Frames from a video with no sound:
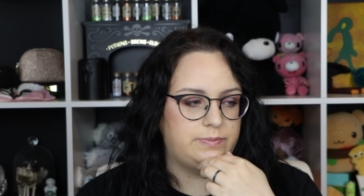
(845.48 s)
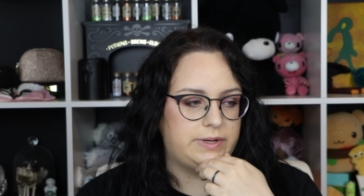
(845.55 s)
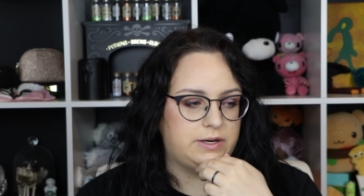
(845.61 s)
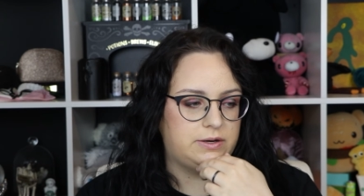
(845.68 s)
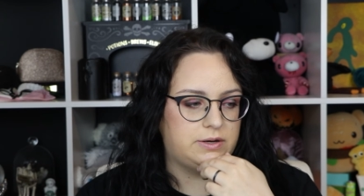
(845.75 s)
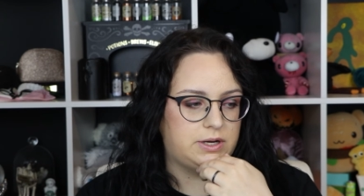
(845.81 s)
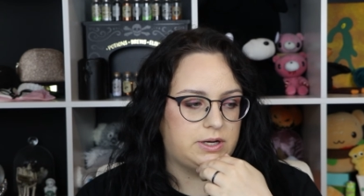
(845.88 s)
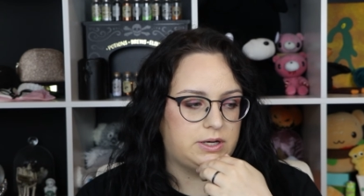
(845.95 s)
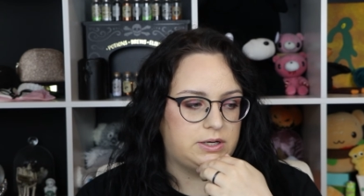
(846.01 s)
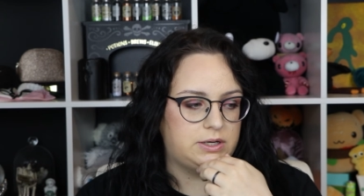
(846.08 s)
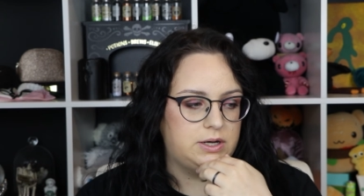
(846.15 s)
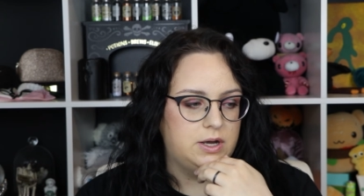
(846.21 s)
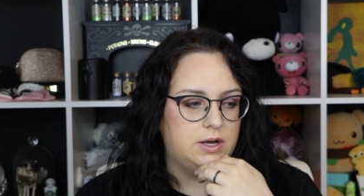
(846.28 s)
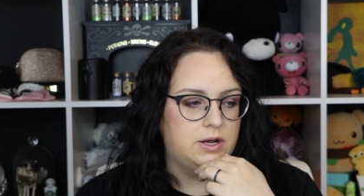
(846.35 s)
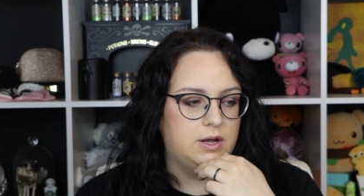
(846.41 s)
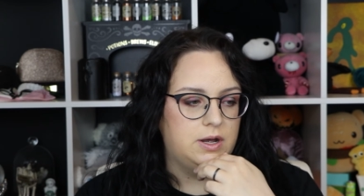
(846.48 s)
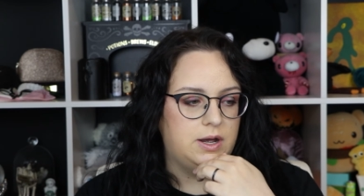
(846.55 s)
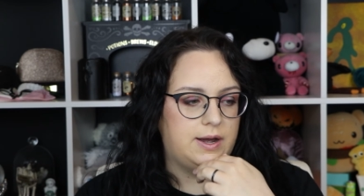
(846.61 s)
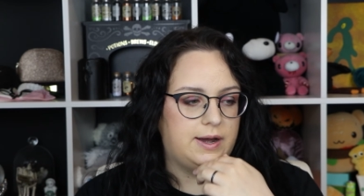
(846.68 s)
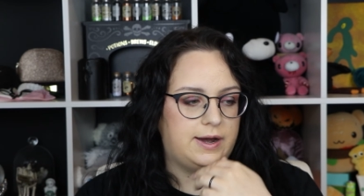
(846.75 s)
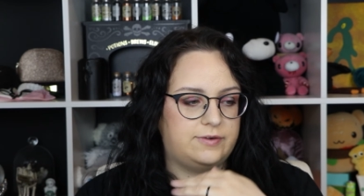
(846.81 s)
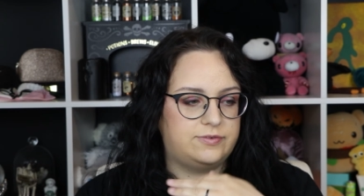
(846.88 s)
period
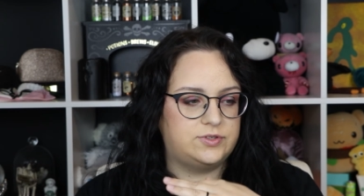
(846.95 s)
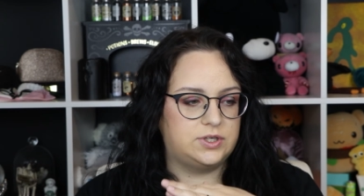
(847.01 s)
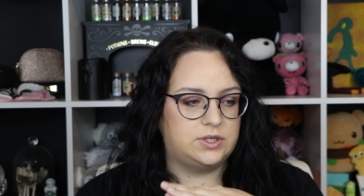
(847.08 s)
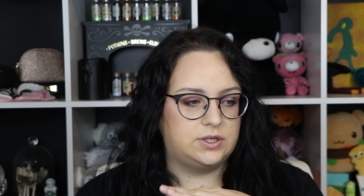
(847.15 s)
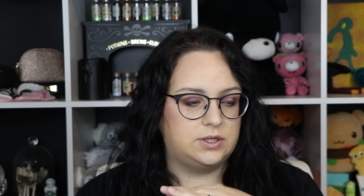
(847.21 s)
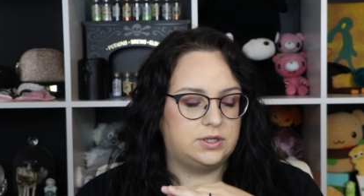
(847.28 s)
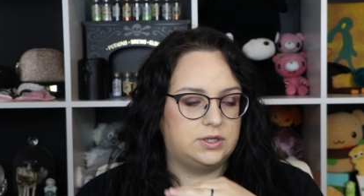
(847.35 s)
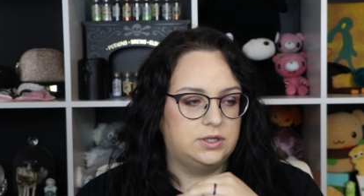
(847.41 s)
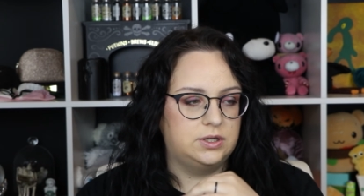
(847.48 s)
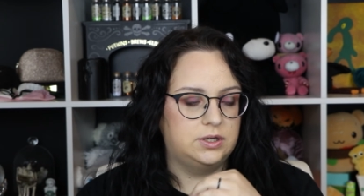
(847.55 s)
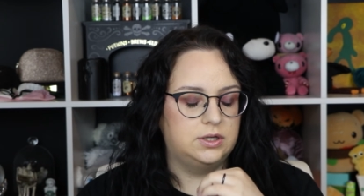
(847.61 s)
after